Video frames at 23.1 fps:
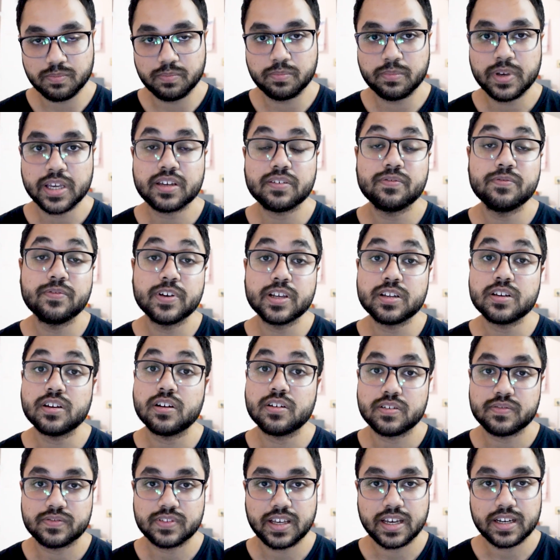make a video
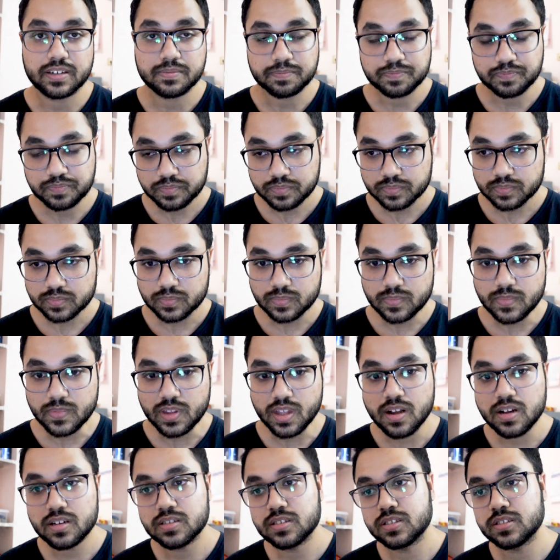out of that.
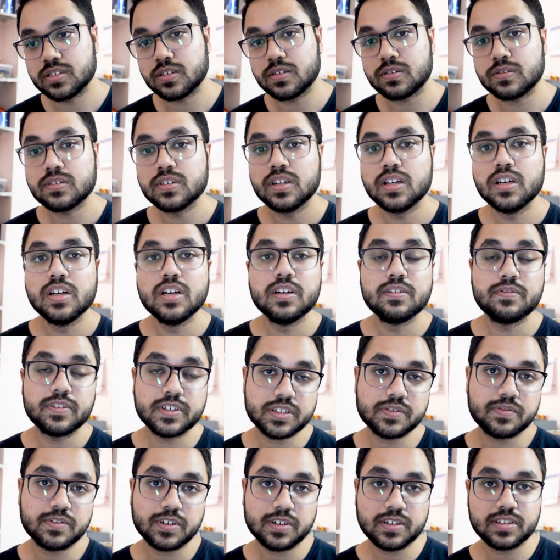So
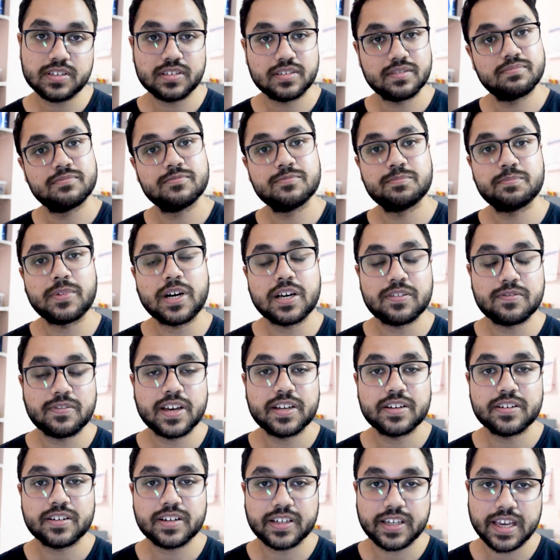first of all,
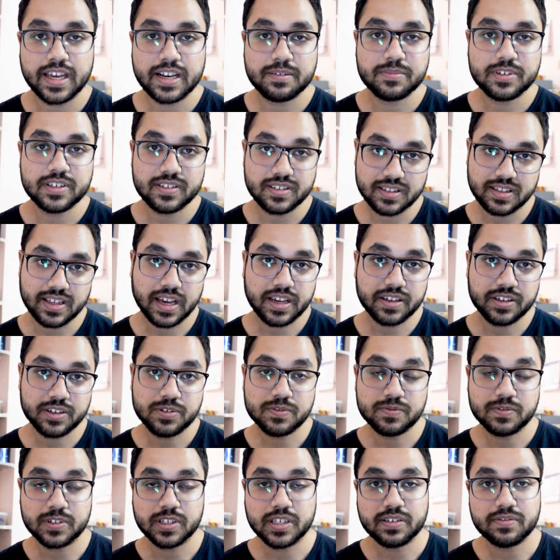Pathfinder Academy, thank
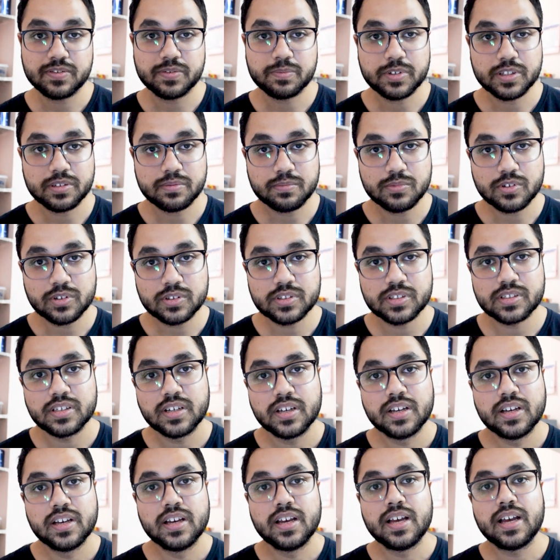you for giving me the books.
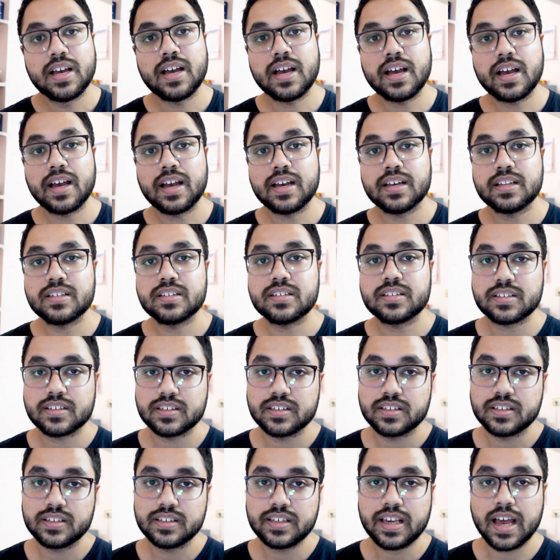And
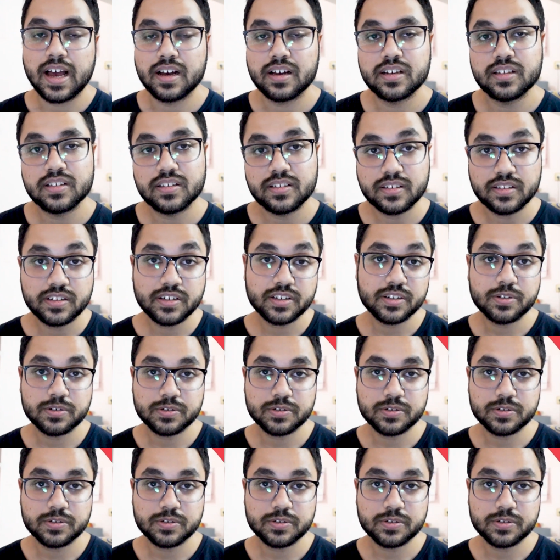yeah, here